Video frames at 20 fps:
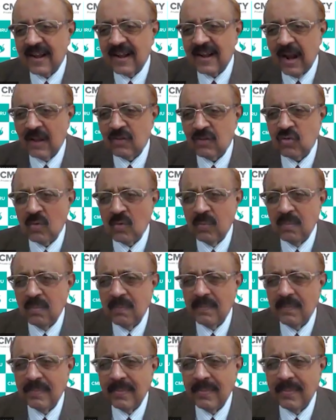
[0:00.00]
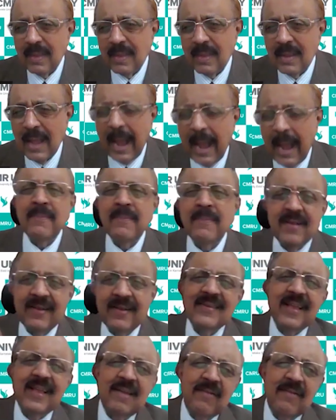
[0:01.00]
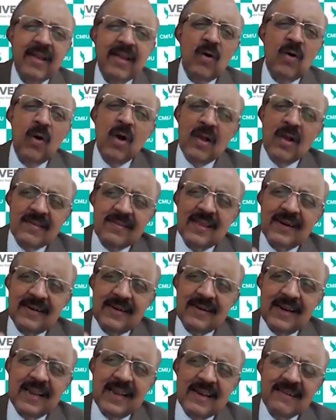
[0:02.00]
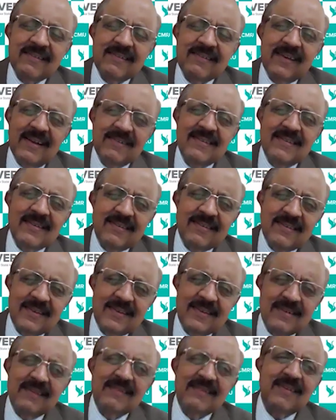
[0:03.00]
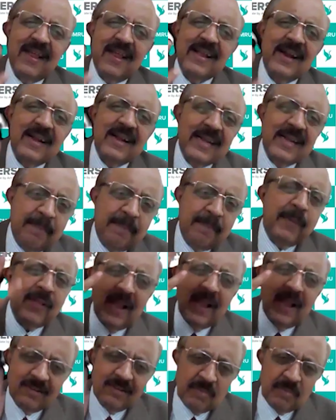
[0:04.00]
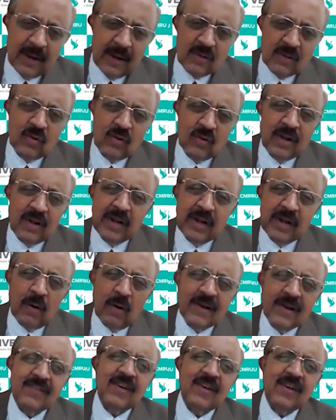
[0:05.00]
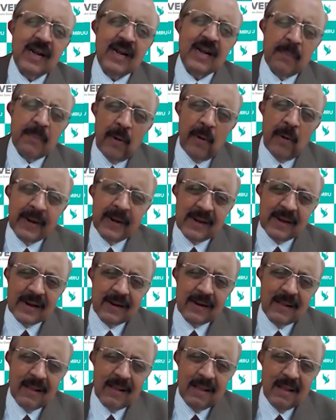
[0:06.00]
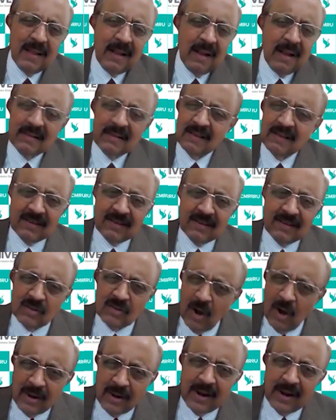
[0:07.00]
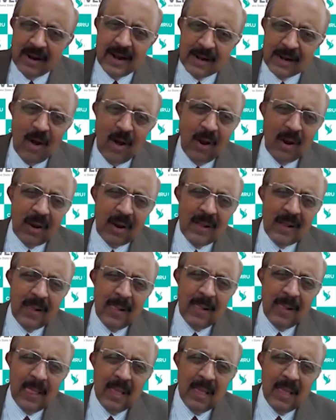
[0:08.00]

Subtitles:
in the classroom, I am just giving you certain instances, just like a tip of the iceberg, so that you understand the point better. This is not done at all.